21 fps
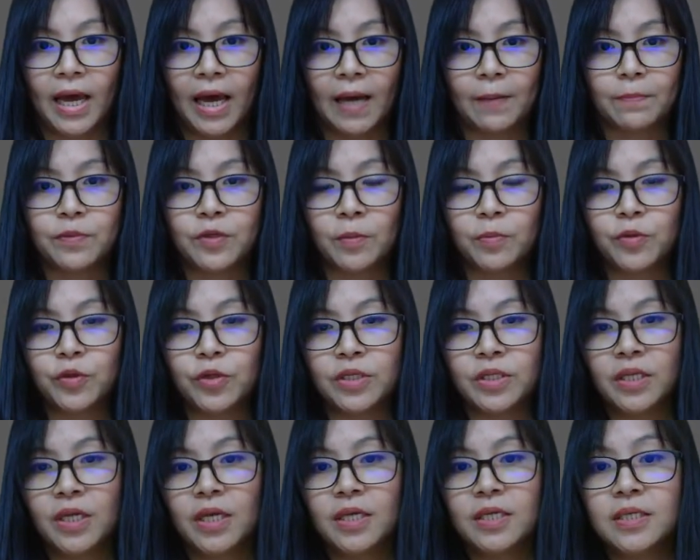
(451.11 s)

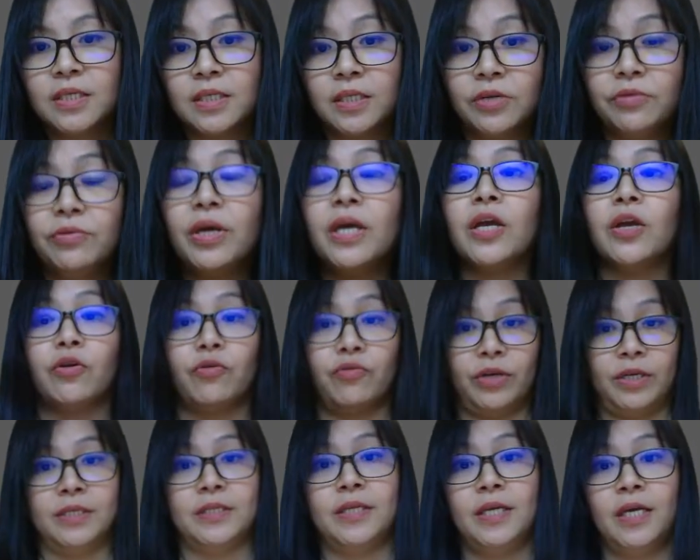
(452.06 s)
absorption still
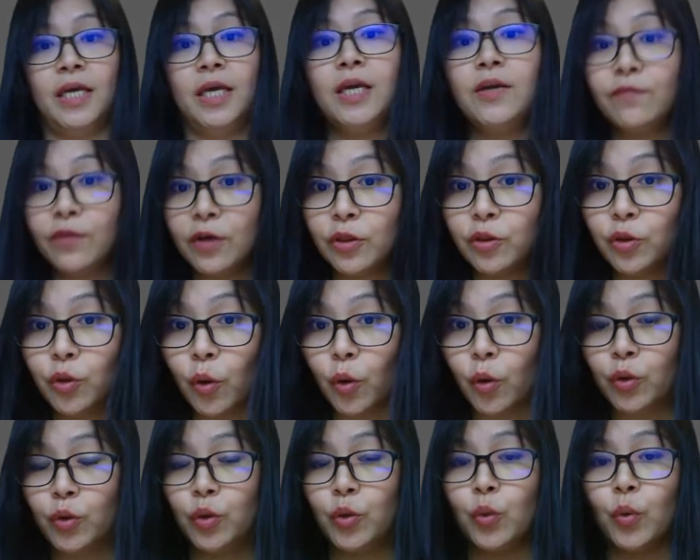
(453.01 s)
increase even
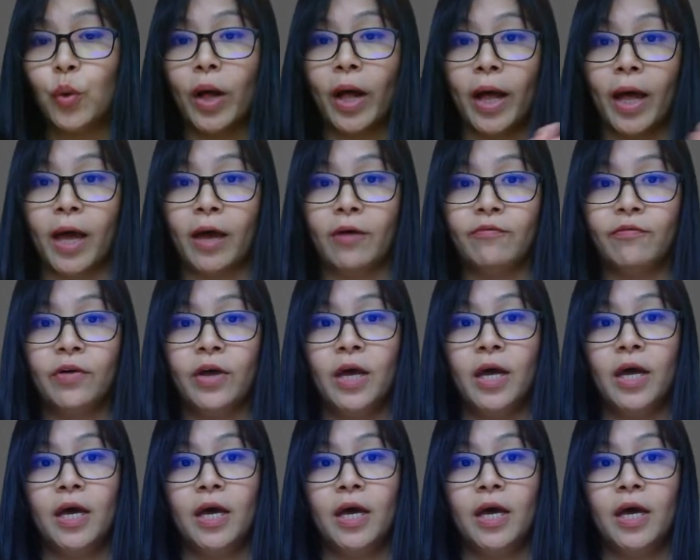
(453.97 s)
though you have